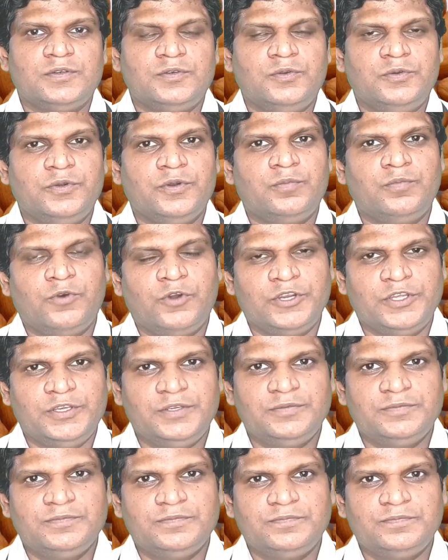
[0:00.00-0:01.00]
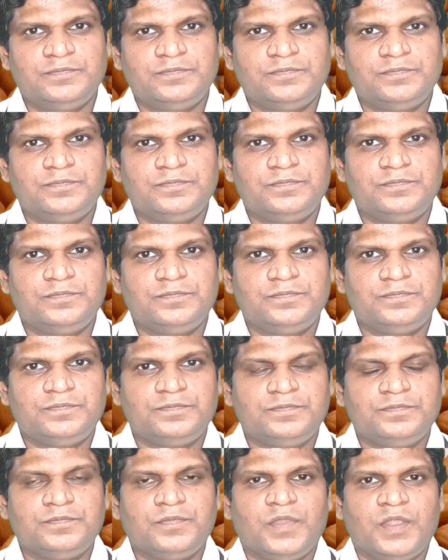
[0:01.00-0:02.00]
to your body.
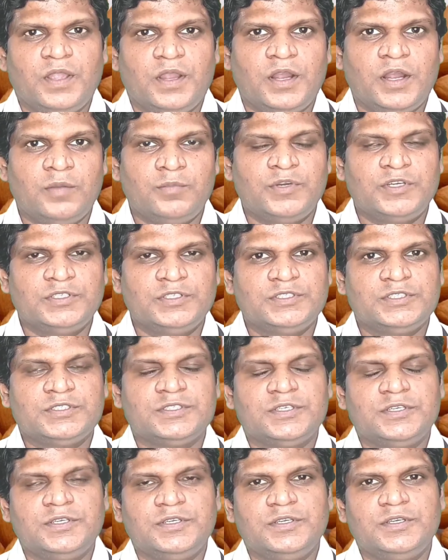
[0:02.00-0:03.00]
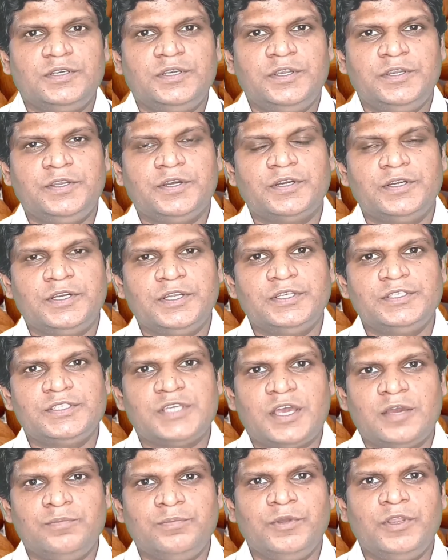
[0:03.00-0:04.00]
Almonds. It contains
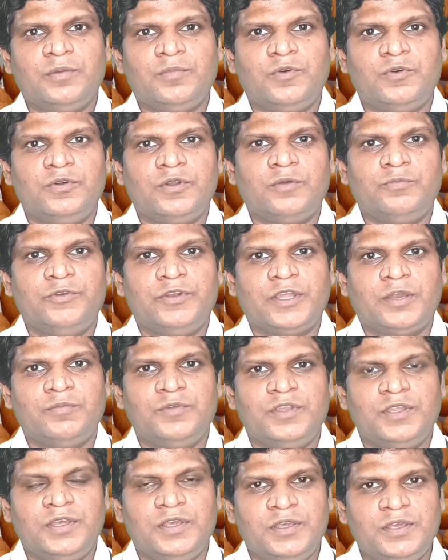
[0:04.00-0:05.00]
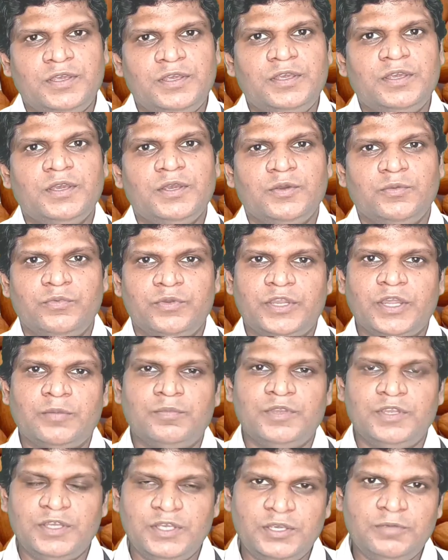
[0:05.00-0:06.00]
ample amount of vitamin E.
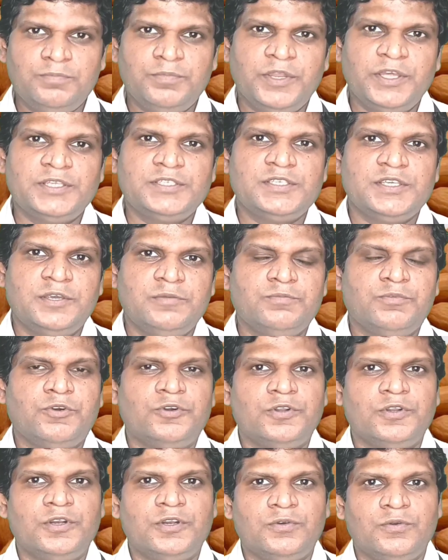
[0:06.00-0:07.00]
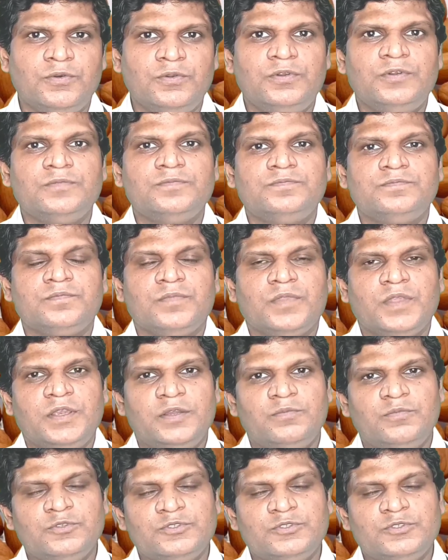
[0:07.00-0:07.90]
Vitamin E plays important role in